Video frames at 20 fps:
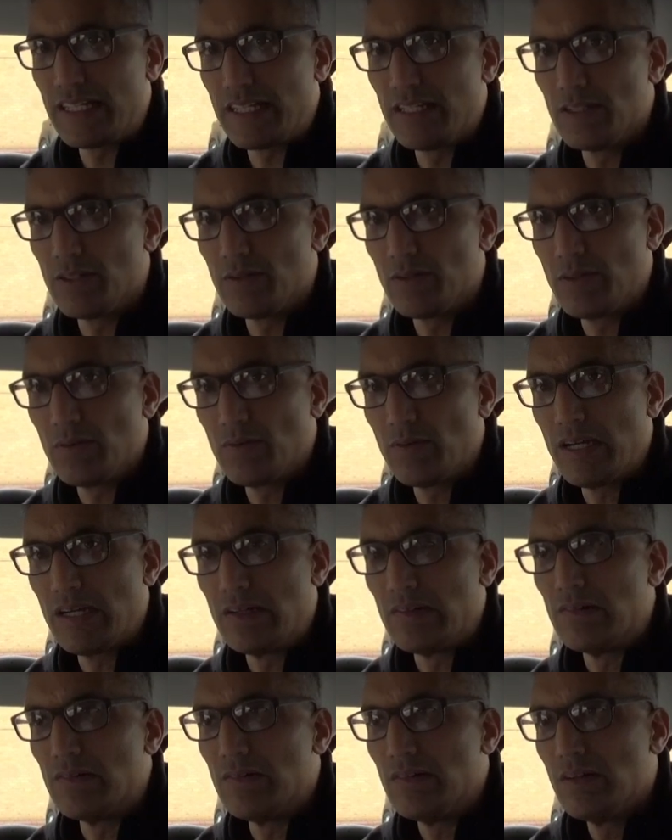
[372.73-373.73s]
can do it
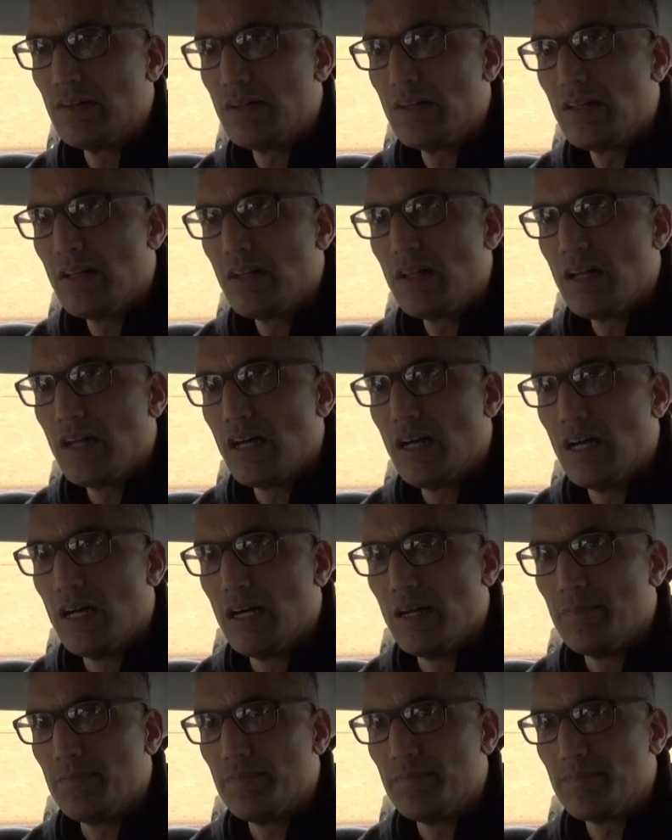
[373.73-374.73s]
well,
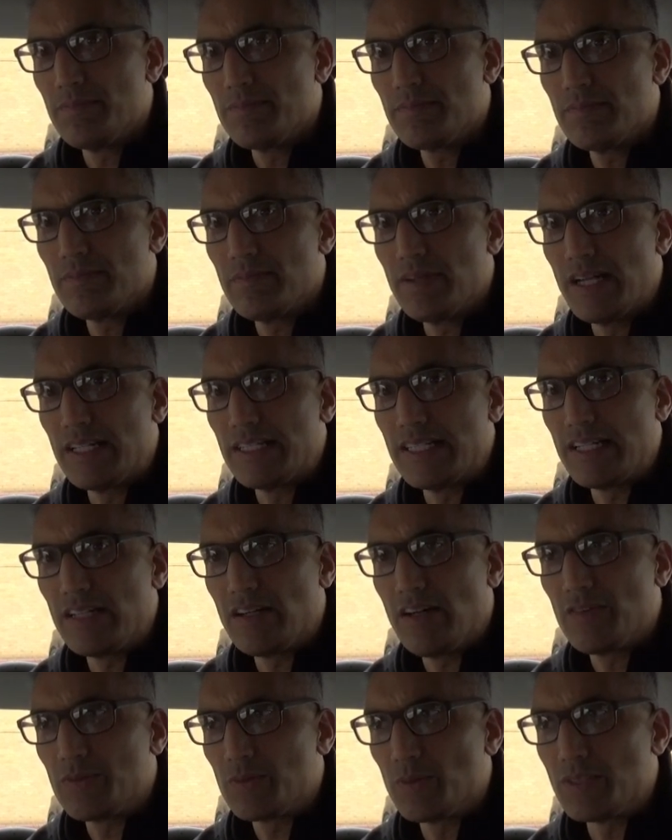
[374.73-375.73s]
and then
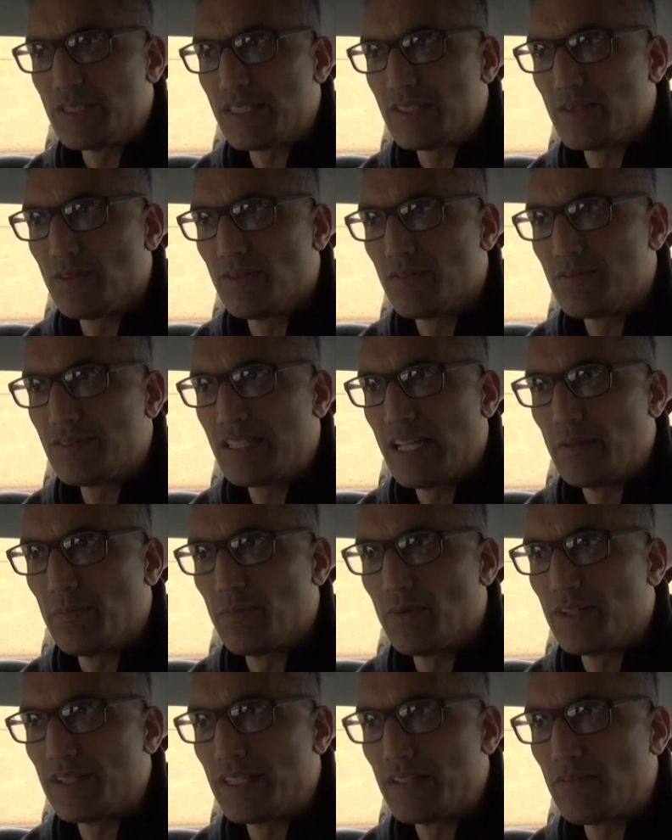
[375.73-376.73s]
afterwards I sort of tell them
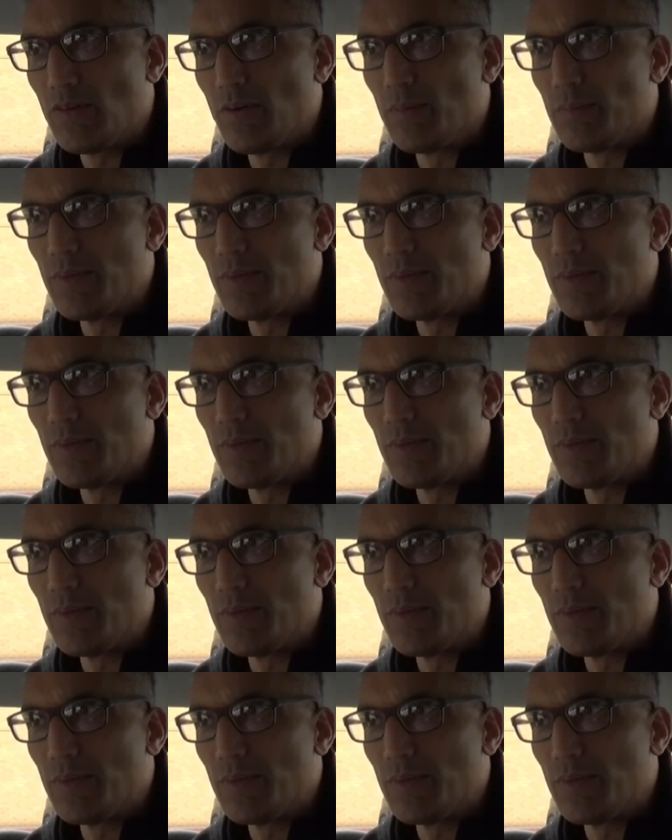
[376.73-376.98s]
what I did wrong.